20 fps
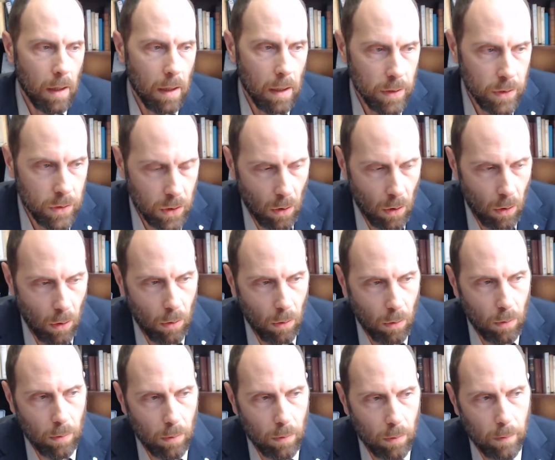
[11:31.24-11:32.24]

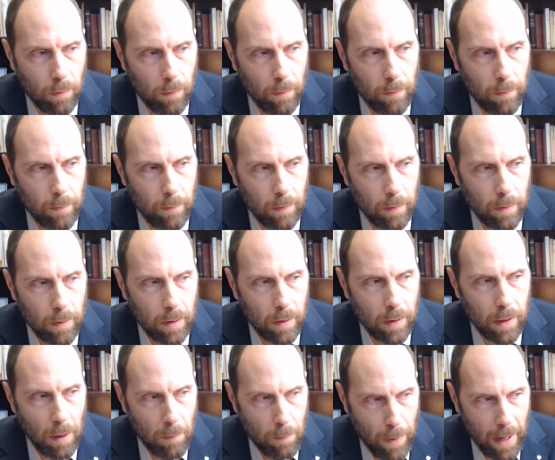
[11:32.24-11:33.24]
So
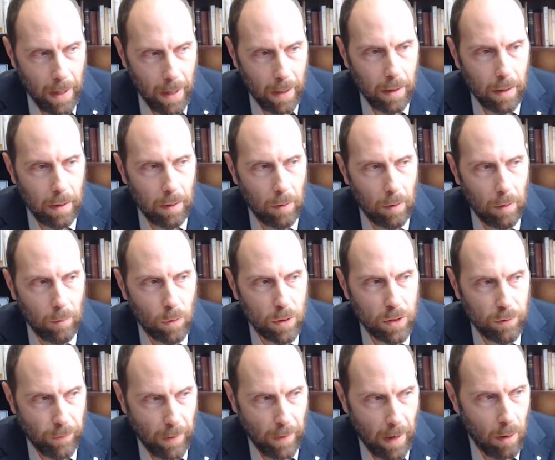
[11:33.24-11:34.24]
Quebec
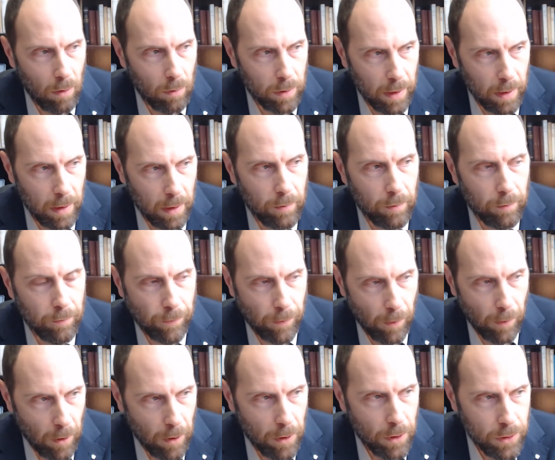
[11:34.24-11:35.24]
was founded
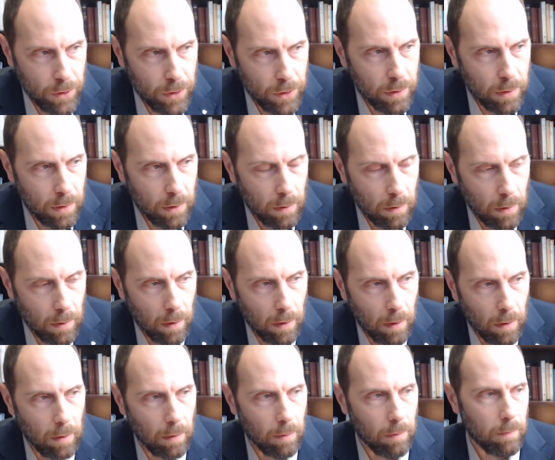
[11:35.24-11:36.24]
first
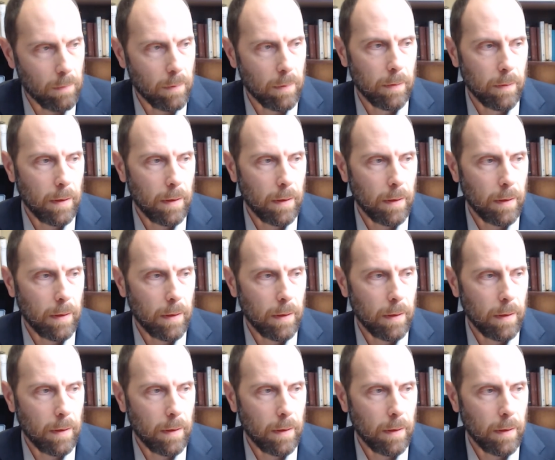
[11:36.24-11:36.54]
and